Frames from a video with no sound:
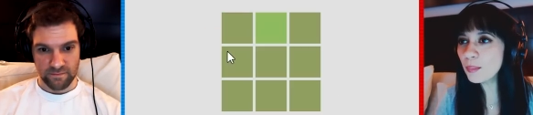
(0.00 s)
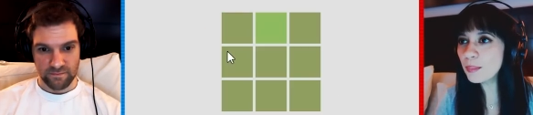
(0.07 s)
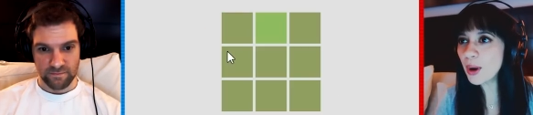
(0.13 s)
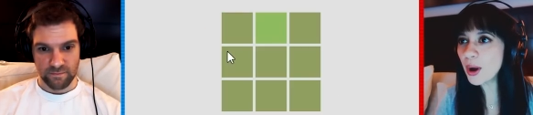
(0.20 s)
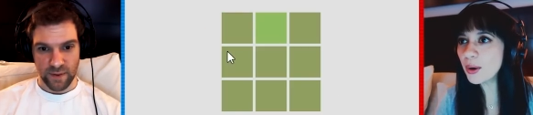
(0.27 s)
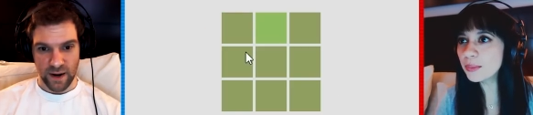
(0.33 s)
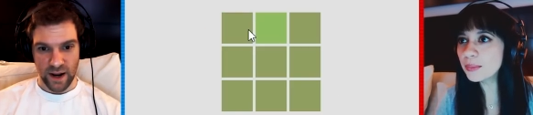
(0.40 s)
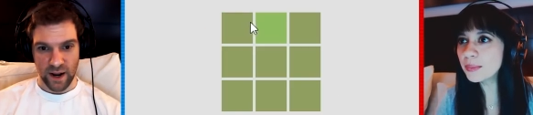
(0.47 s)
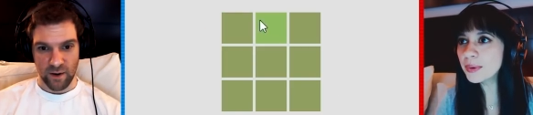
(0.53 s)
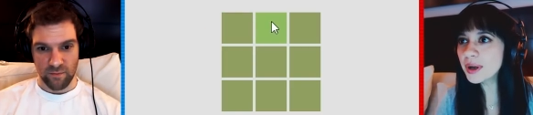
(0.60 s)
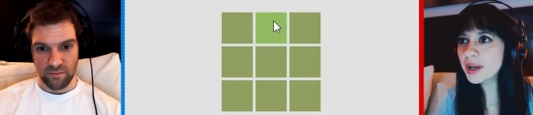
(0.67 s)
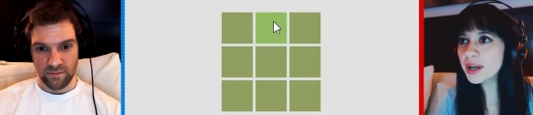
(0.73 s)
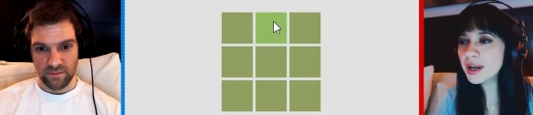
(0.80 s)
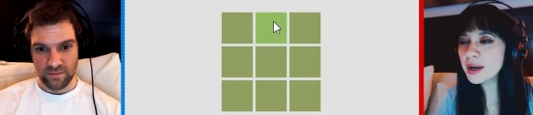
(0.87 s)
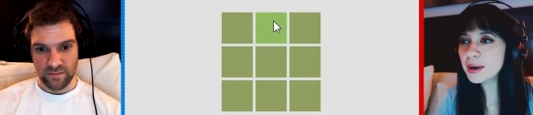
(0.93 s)
Speaker 1: Boom. Bam.
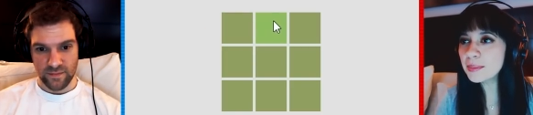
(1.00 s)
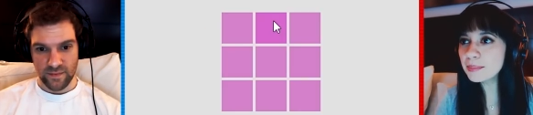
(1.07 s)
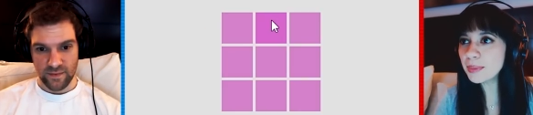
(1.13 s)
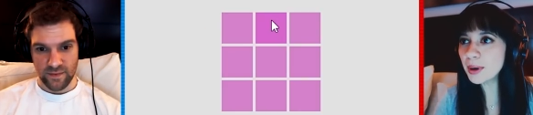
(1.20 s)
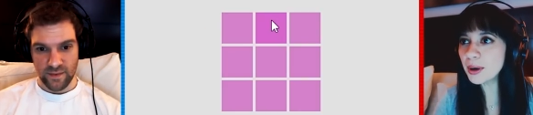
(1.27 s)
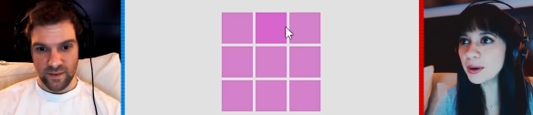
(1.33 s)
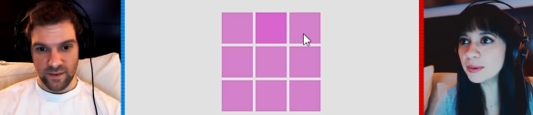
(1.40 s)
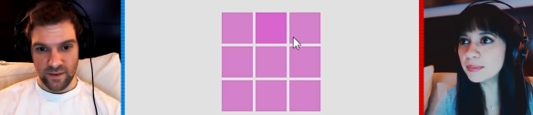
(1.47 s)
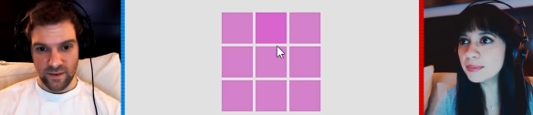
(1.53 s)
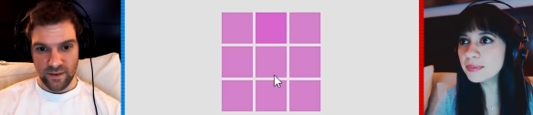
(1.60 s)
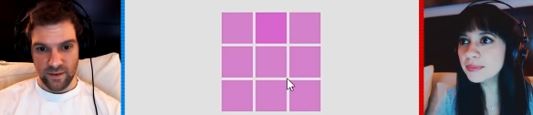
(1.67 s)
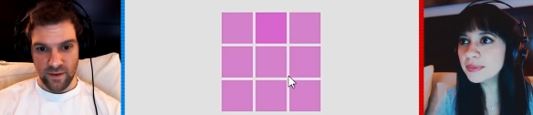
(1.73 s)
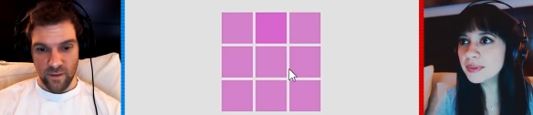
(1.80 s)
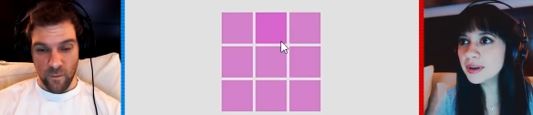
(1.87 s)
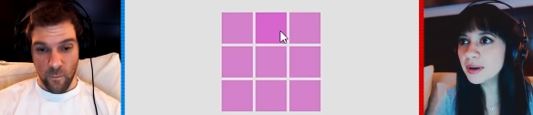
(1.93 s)
Boom.
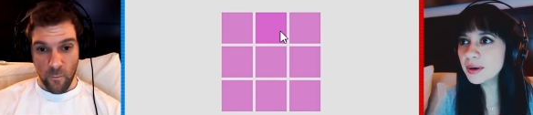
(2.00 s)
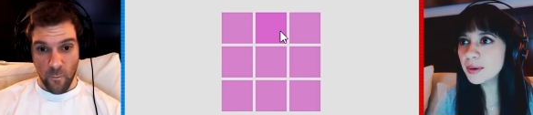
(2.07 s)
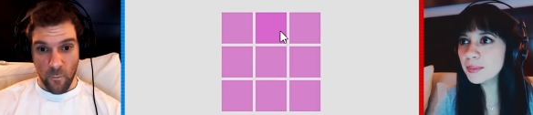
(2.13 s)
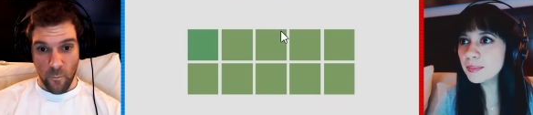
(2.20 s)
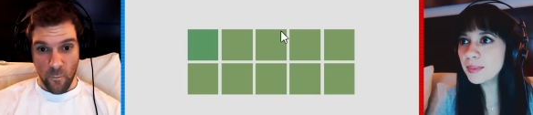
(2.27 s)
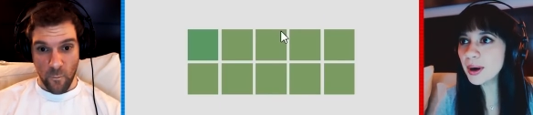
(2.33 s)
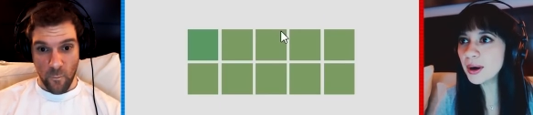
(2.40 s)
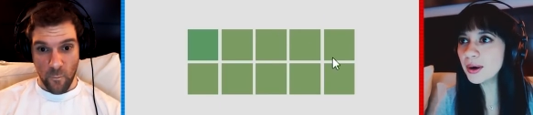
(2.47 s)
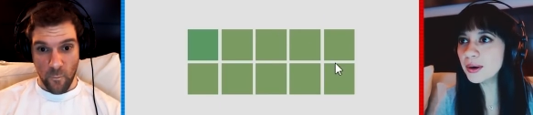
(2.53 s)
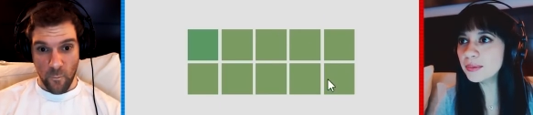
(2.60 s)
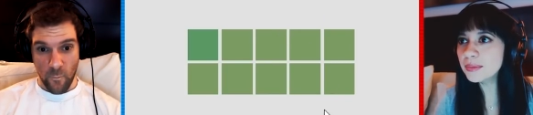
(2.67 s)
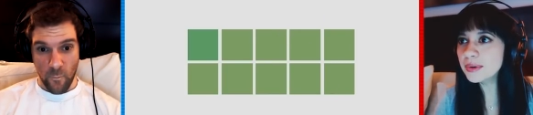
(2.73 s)
Boom.